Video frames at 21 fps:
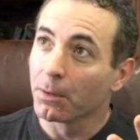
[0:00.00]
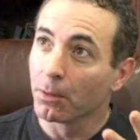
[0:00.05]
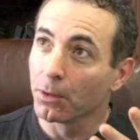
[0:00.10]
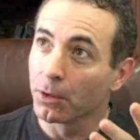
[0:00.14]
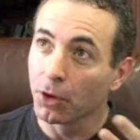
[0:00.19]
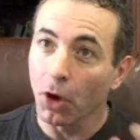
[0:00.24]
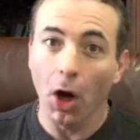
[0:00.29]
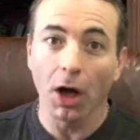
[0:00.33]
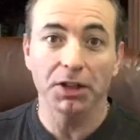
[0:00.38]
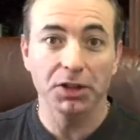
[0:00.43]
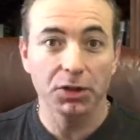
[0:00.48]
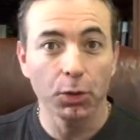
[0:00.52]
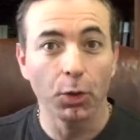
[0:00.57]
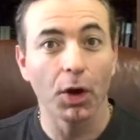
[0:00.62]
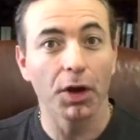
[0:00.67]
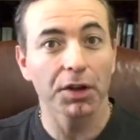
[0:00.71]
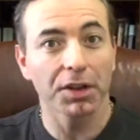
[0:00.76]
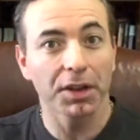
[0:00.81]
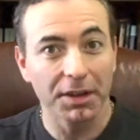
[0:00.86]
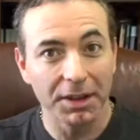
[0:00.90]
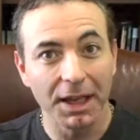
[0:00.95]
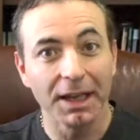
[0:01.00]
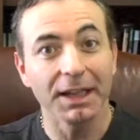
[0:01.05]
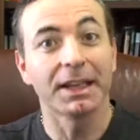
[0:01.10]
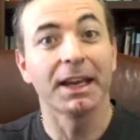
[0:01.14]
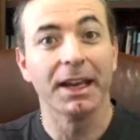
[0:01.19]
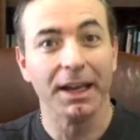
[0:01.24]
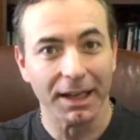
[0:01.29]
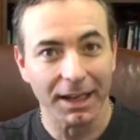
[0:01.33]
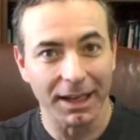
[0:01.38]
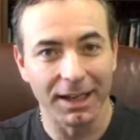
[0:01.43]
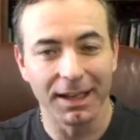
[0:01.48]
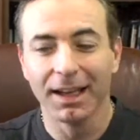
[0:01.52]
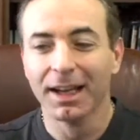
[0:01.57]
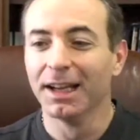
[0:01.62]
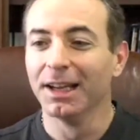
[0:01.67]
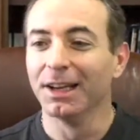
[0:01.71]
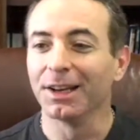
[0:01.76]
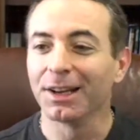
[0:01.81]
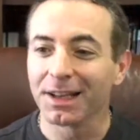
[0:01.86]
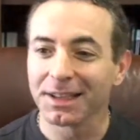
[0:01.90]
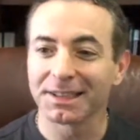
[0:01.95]
thoughts worth thinking.
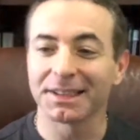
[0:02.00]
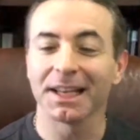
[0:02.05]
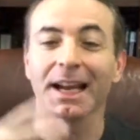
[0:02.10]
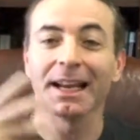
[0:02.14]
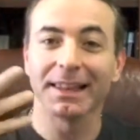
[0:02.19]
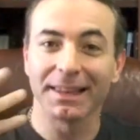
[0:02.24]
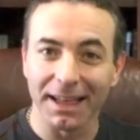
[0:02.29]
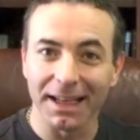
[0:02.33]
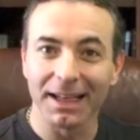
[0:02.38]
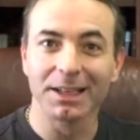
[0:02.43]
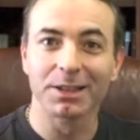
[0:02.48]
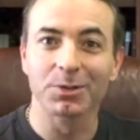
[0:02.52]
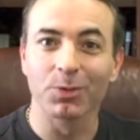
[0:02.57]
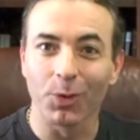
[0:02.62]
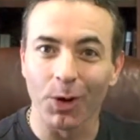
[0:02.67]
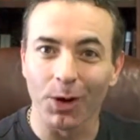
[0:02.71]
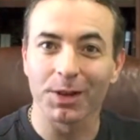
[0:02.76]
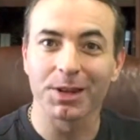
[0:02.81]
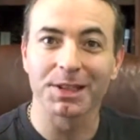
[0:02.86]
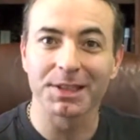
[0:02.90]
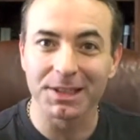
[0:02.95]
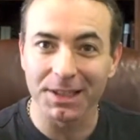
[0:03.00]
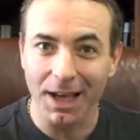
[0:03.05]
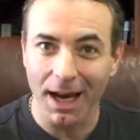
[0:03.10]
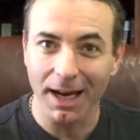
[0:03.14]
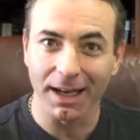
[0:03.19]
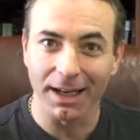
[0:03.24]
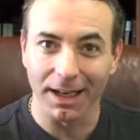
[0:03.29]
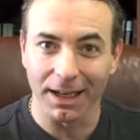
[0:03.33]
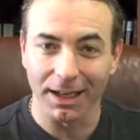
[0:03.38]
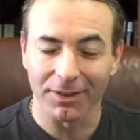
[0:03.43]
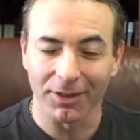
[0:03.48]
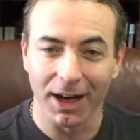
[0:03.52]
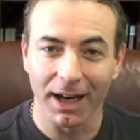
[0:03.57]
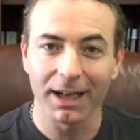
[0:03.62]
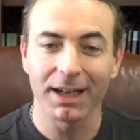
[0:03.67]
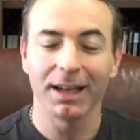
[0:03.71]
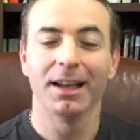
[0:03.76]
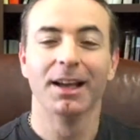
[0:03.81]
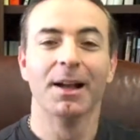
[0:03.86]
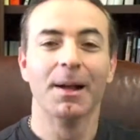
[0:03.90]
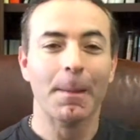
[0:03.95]
You're going to say things worth saying,
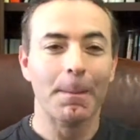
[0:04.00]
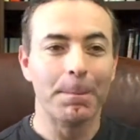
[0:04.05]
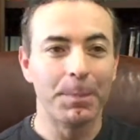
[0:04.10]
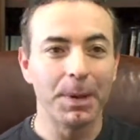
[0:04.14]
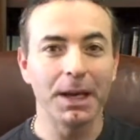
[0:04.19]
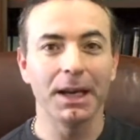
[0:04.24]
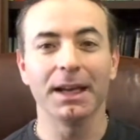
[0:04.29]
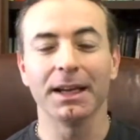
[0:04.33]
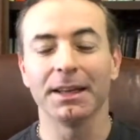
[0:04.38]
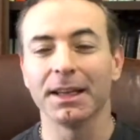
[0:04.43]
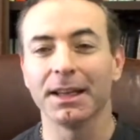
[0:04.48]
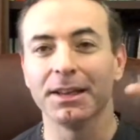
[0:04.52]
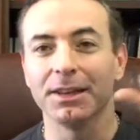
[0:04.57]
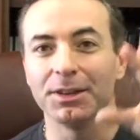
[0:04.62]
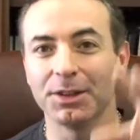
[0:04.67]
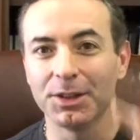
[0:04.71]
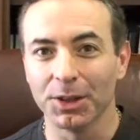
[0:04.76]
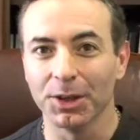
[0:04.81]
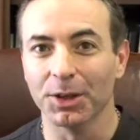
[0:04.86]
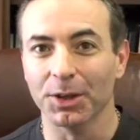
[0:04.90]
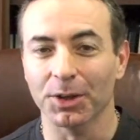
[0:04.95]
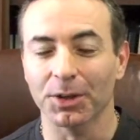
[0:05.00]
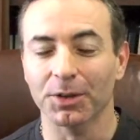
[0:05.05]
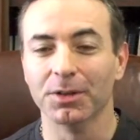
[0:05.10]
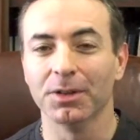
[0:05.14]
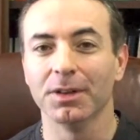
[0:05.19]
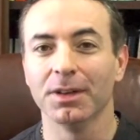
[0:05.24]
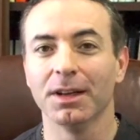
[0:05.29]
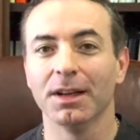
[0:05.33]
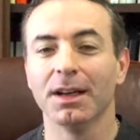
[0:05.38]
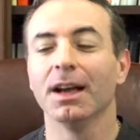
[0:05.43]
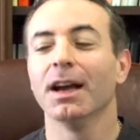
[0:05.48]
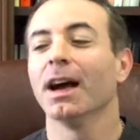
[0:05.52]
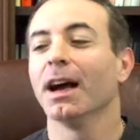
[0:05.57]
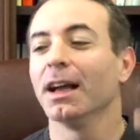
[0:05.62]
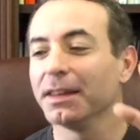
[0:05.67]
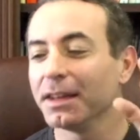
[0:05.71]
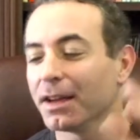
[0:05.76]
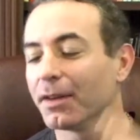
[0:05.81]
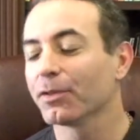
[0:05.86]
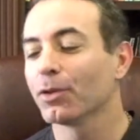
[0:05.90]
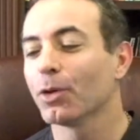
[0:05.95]
right? Be and then do.
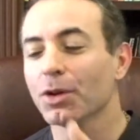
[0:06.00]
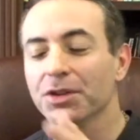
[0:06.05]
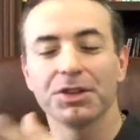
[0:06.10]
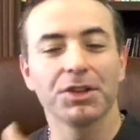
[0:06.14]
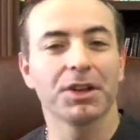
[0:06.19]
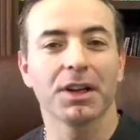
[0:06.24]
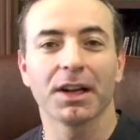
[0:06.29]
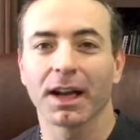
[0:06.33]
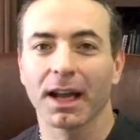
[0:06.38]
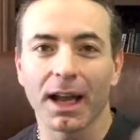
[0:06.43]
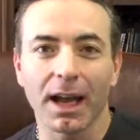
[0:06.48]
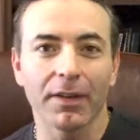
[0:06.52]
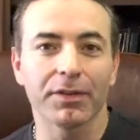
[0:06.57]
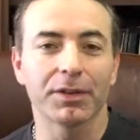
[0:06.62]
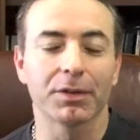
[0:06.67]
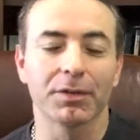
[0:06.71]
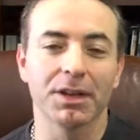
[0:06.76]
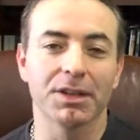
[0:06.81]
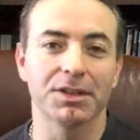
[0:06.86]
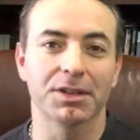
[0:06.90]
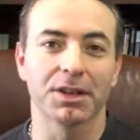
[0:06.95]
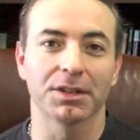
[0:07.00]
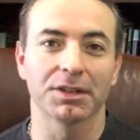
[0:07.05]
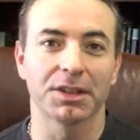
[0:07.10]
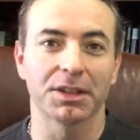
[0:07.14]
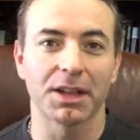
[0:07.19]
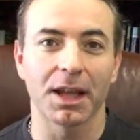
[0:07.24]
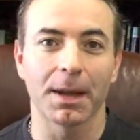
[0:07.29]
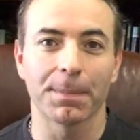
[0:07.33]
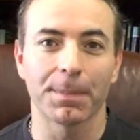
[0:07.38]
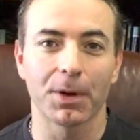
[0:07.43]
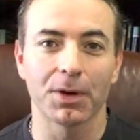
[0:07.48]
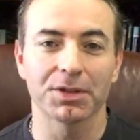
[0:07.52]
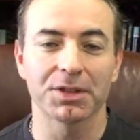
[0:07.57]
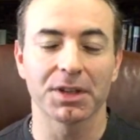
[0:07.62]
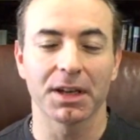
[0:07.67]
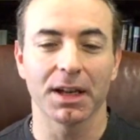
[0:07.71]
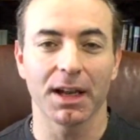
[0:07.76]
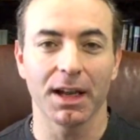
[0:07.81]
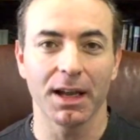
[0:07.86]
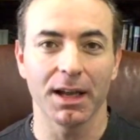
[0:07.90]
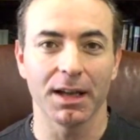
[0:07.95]
And then, of course, you're going to have the results that that person
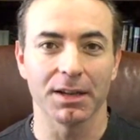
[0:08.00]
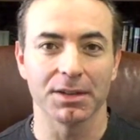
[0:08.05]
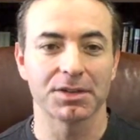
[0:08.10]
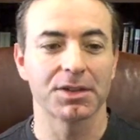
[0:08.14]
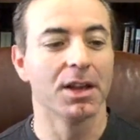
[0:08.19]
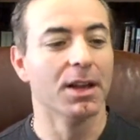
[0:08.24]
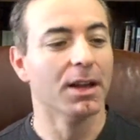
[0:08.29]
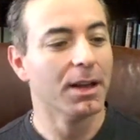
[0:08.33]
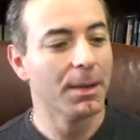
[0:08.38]
has.